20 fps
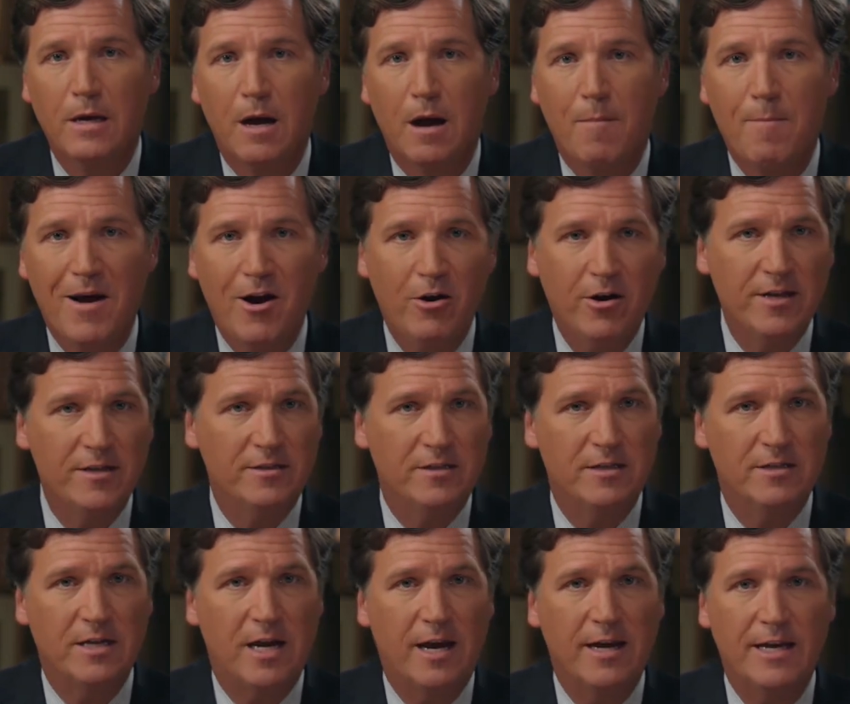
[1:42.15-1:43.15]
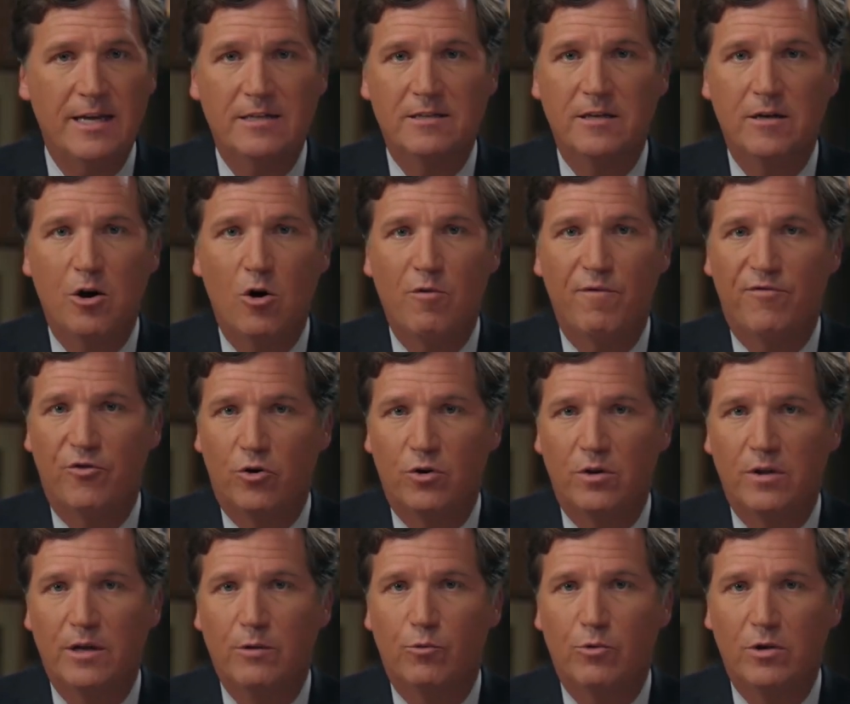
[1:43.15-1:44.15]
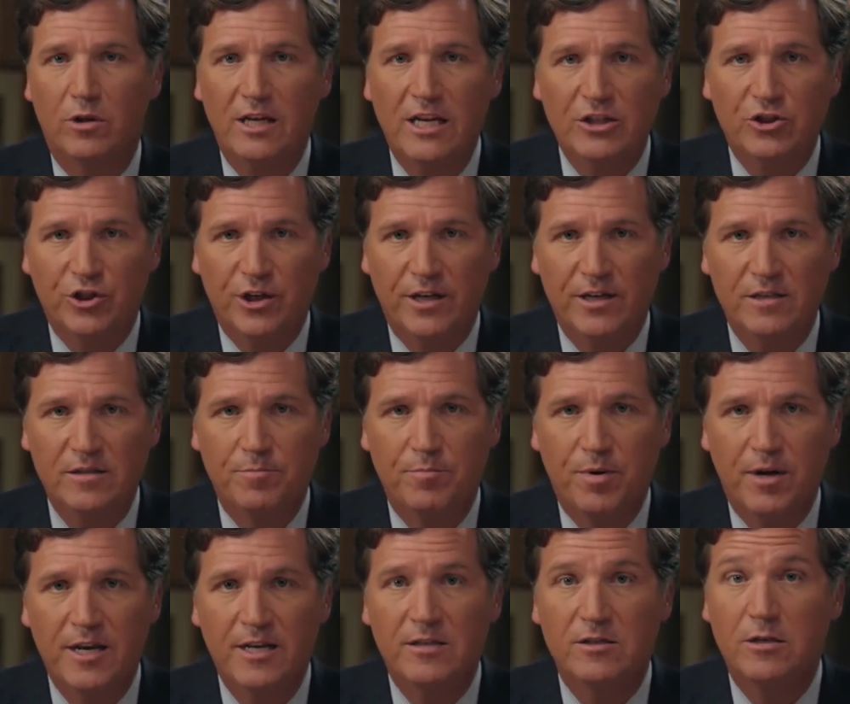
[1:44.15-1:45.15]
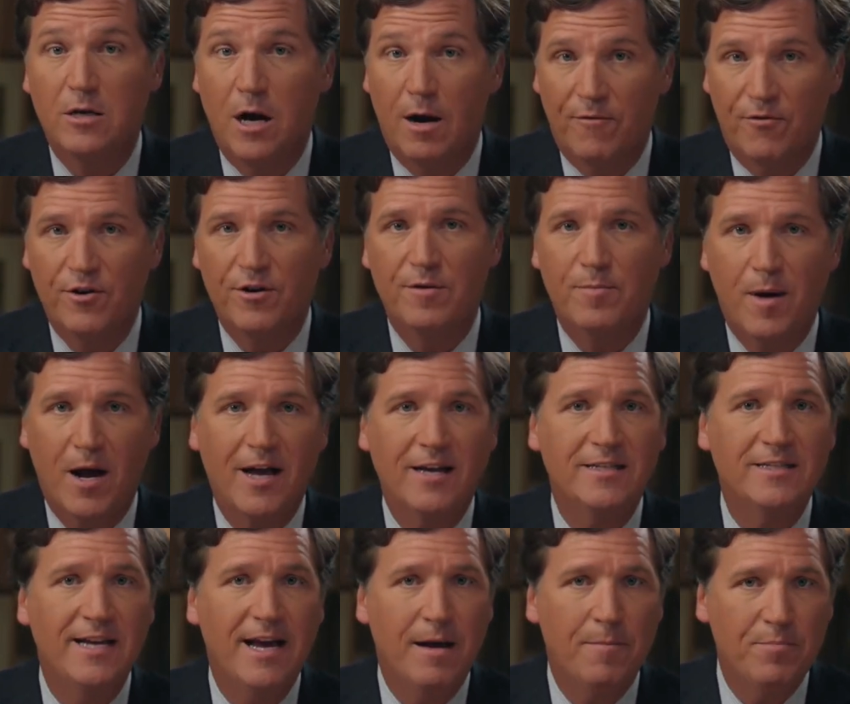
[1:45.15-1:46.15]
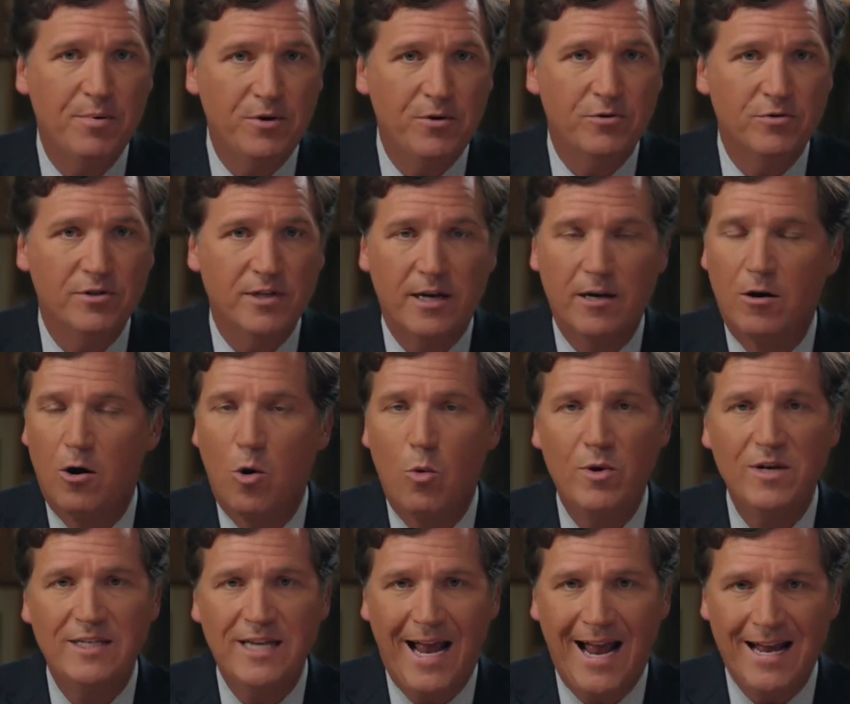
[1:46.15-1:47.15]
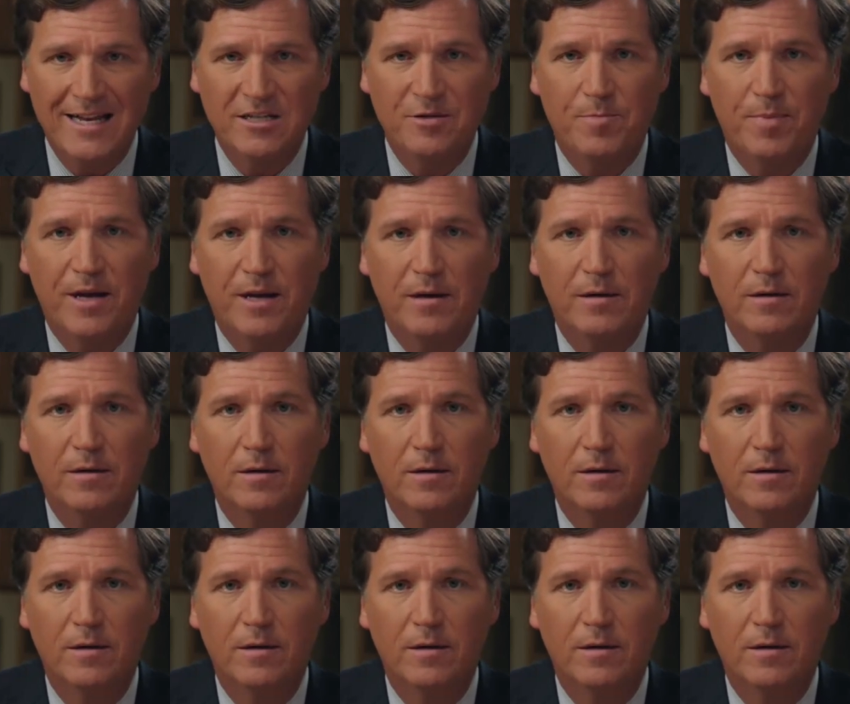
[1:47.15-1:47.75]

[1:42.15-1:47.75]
American society isn't overtly religious, but it's governed by taboos, and it always has been.